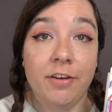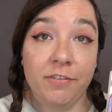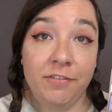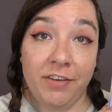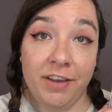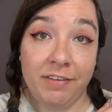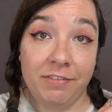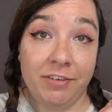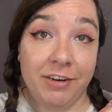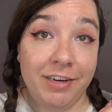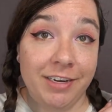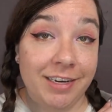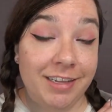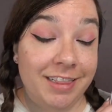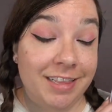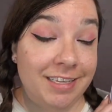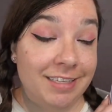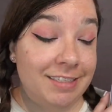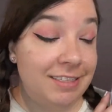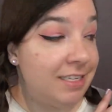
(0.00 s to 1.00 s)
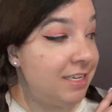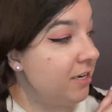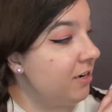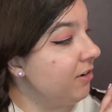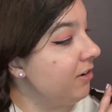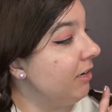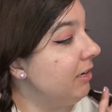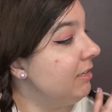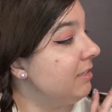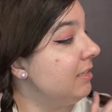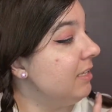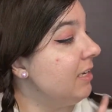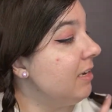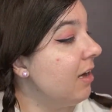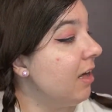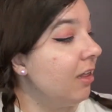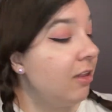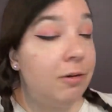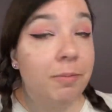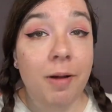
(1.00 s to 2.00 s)
favorite this year is the
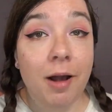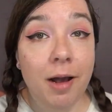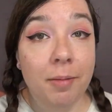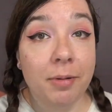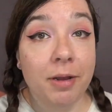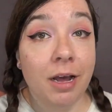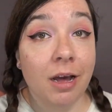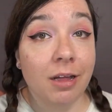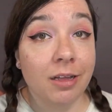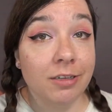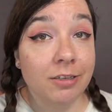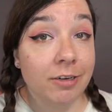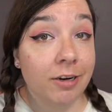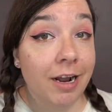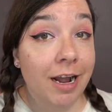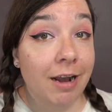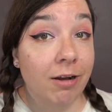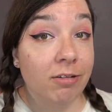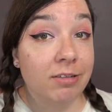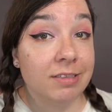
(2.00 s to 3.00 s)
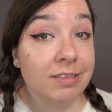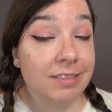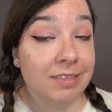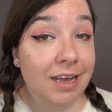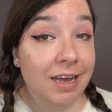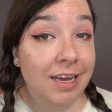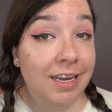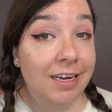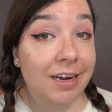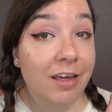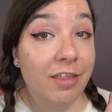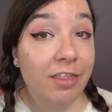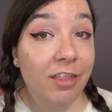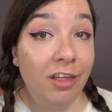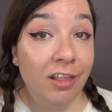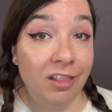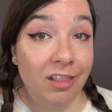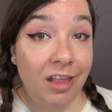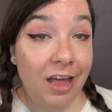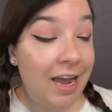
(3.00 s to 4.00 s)
Colourpop Color Outside
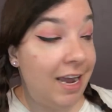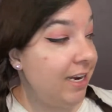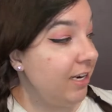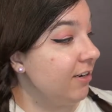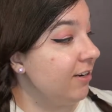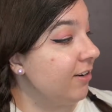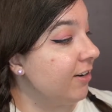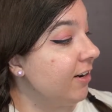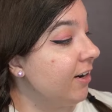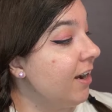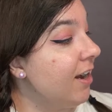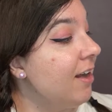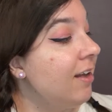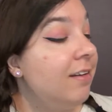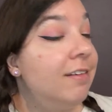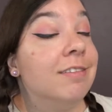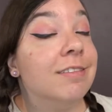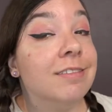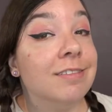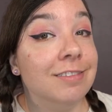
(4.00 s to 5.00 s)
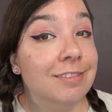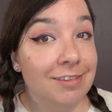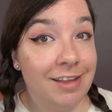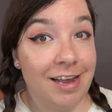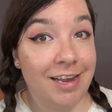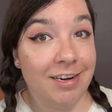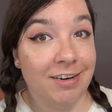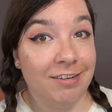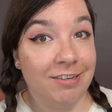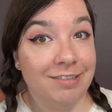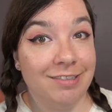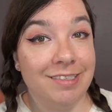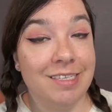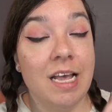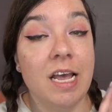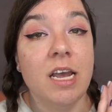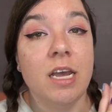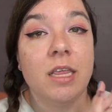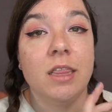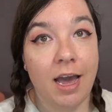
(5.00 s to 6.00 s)
the Liner liners.
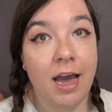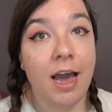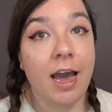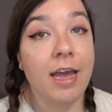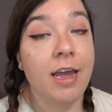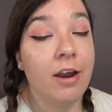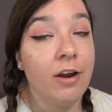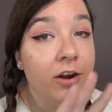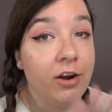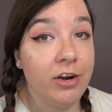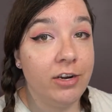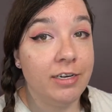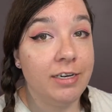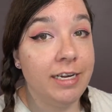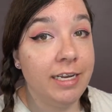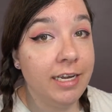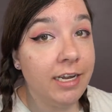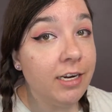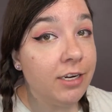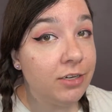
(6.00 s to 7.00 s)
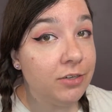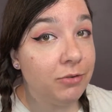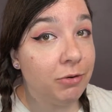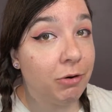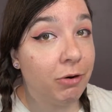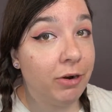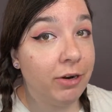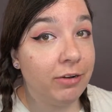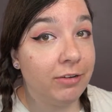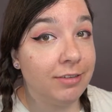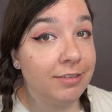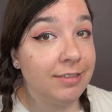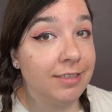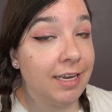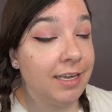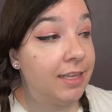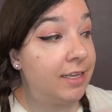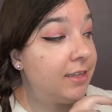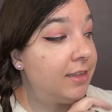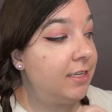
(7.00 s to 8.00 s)
I heard Nikki Tutorial
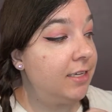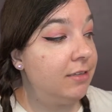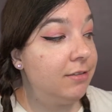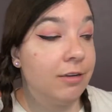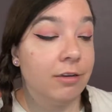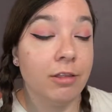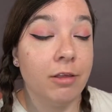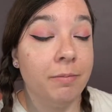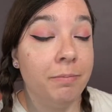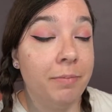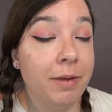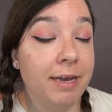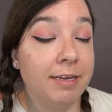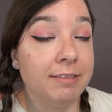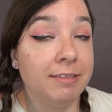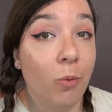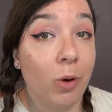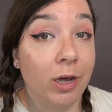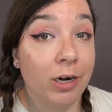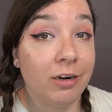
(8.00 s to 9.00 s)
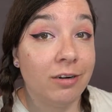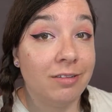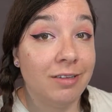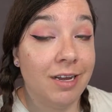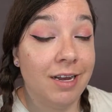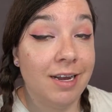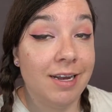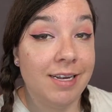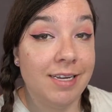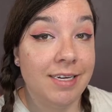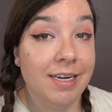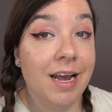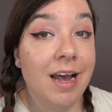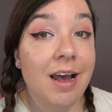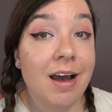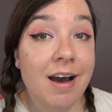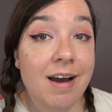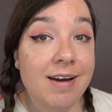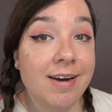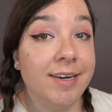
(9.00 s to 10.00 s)
say that these are the best waterline
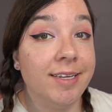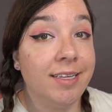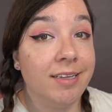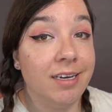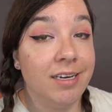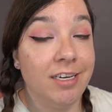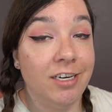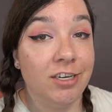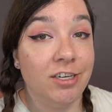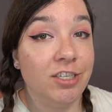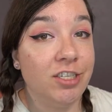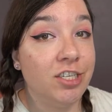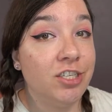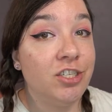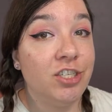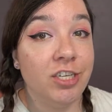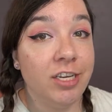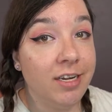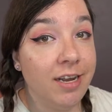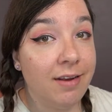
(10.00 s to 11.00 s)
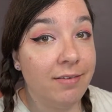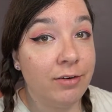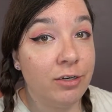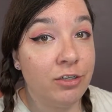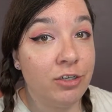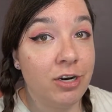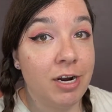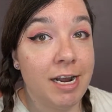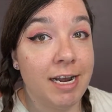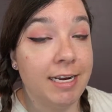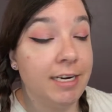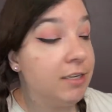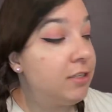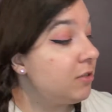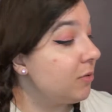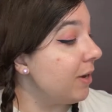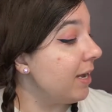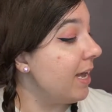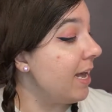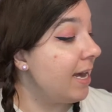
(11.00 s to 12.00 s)
eyeliners she had ever tried,
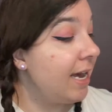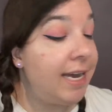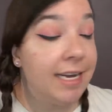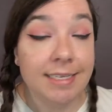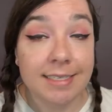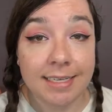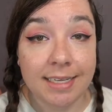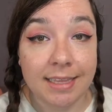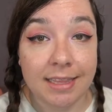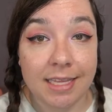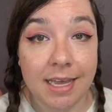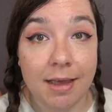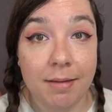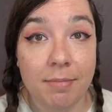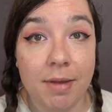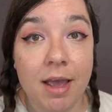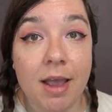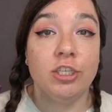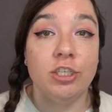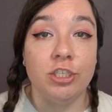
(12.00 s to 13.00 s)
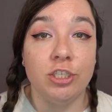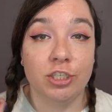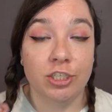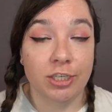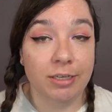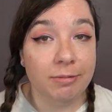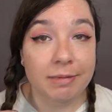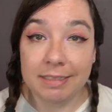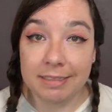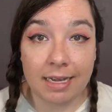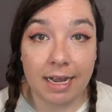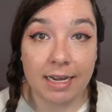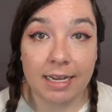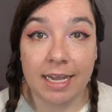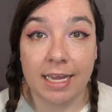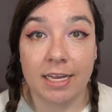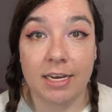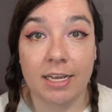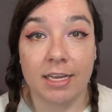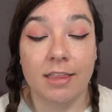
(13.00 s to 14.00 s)
so I had to get them. She was not
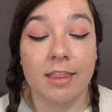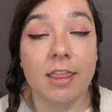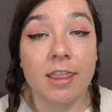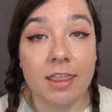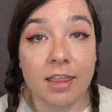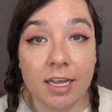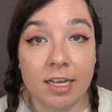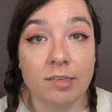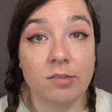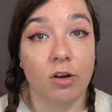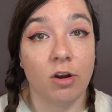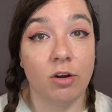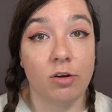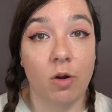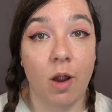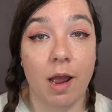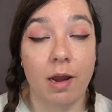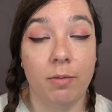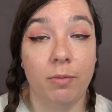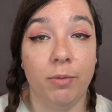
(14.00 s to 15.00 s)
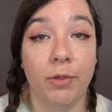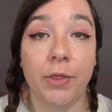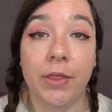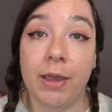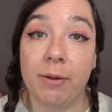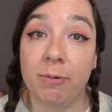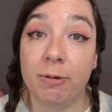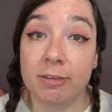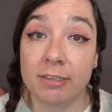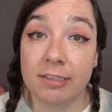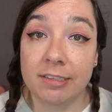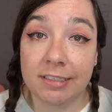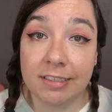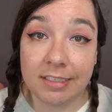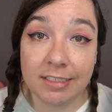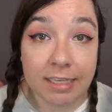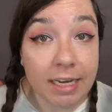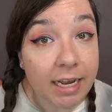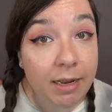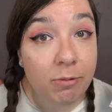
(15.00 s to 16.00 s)
kidding. These are incredible. They will
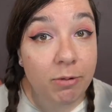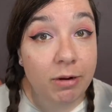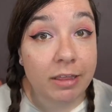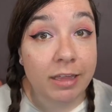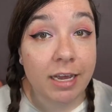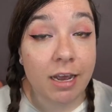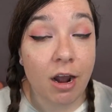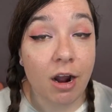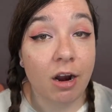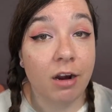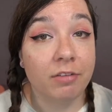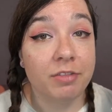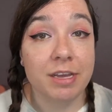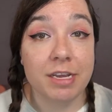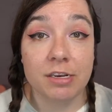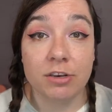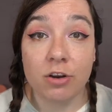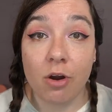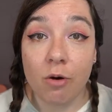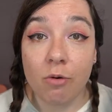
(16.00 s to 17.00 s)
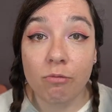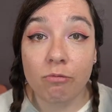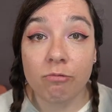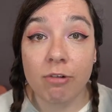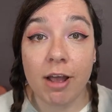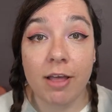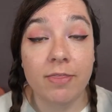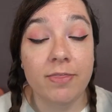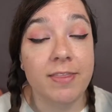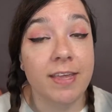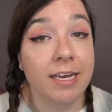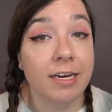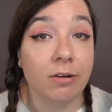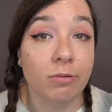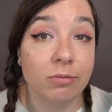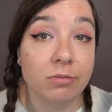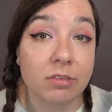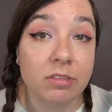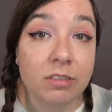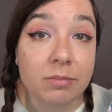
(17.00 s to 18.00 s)
stay where they are. They don't run, they
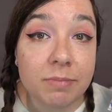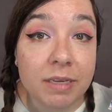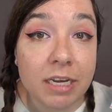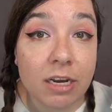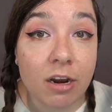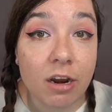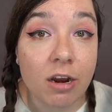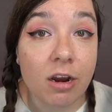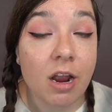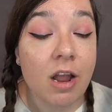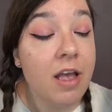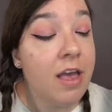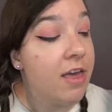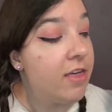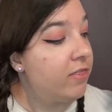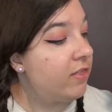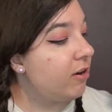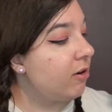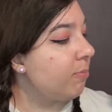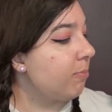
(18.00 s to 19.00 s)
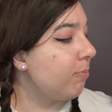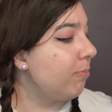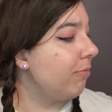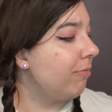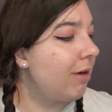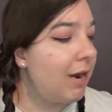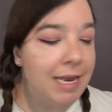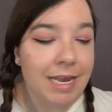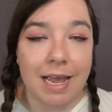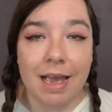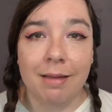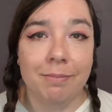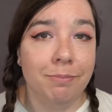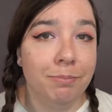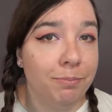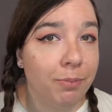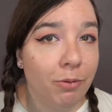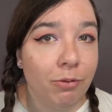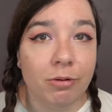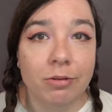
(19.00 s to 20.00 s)
don't smear. They're bright and
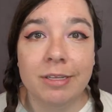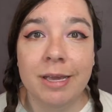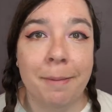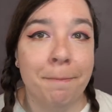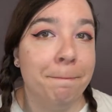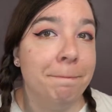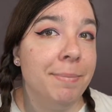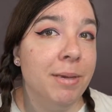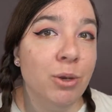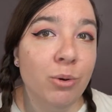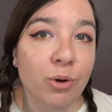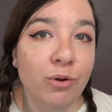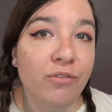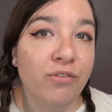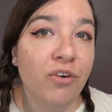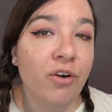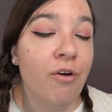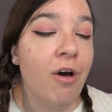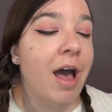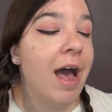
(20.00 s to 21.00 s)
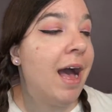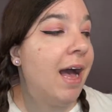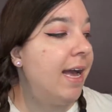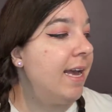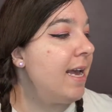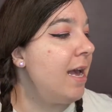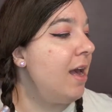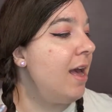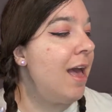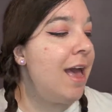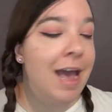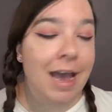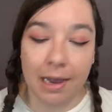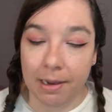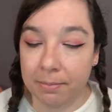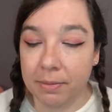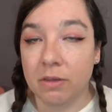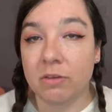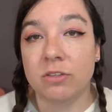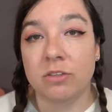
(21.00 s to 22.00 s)
bold and beautiful. I
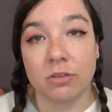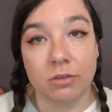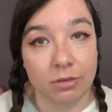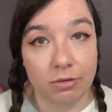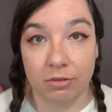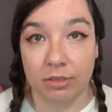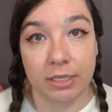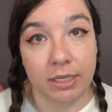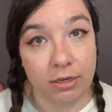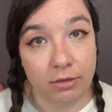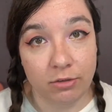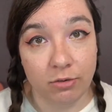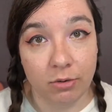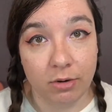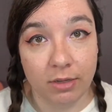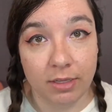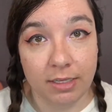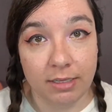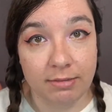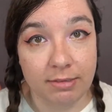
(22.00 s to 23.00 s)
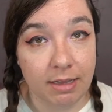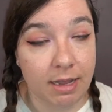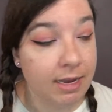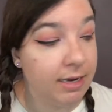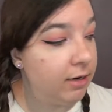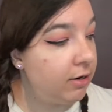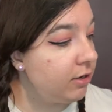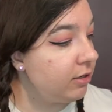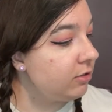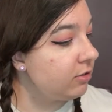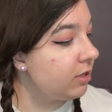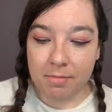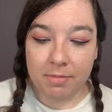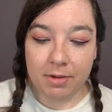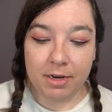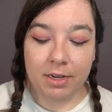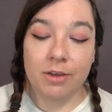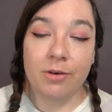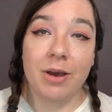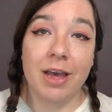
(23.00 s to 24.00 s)
absolutely adore these liners. I'm
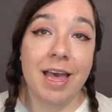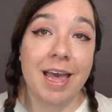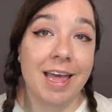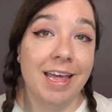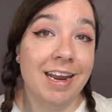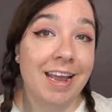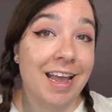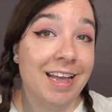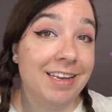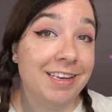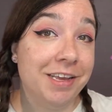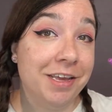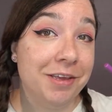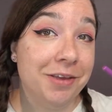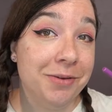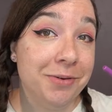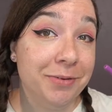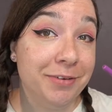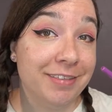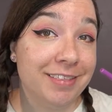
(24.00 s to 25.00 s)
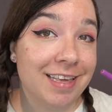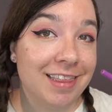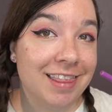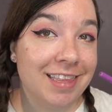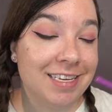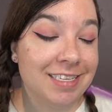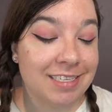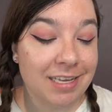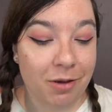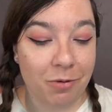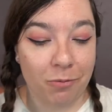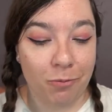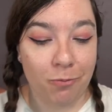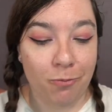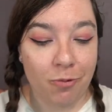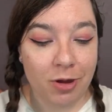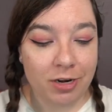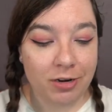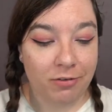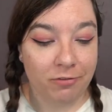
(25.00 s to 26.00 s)
gonna go ahead and use this
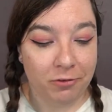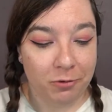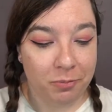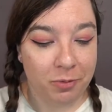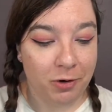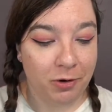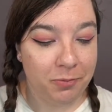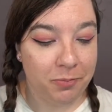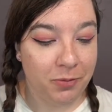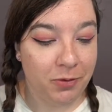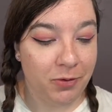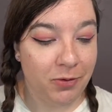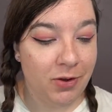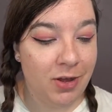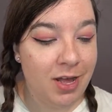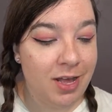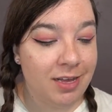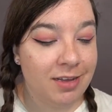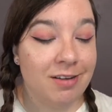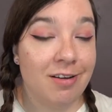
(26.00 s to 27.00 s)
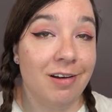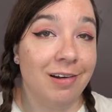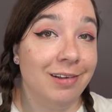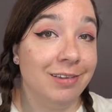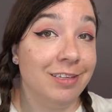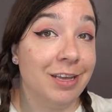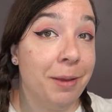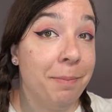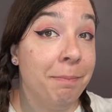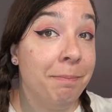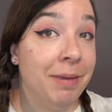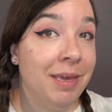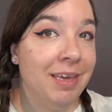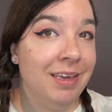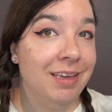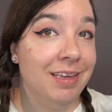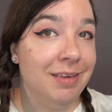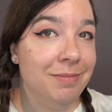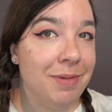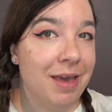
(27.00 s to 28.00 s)
wonderful purple called
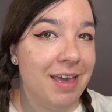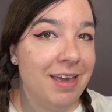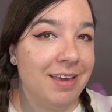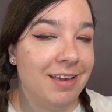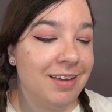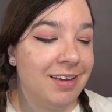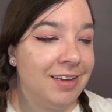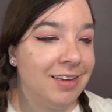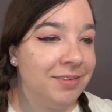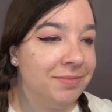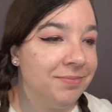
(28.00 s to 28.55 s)
Piggy Bank.